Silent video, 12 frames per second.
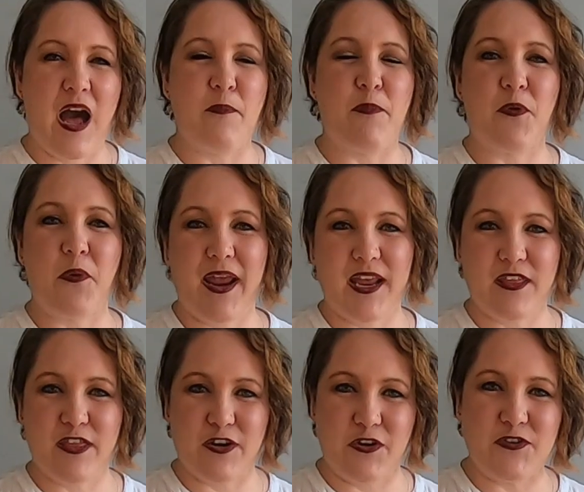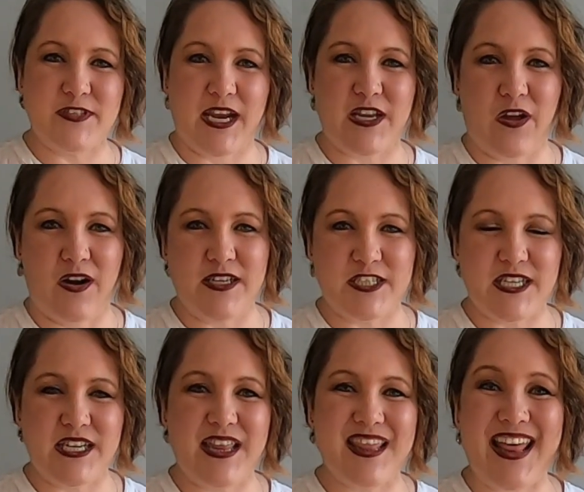a breakthrough technology
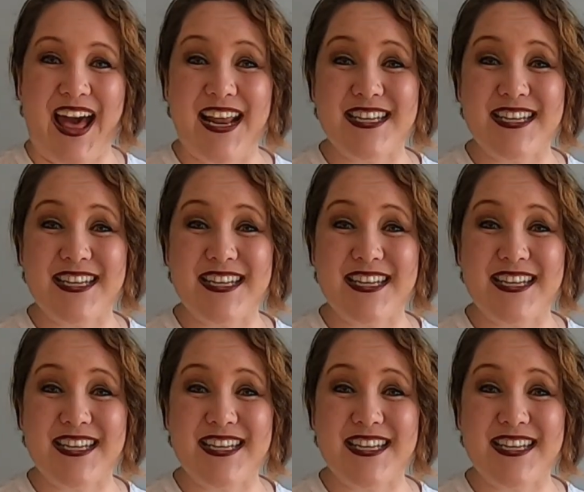that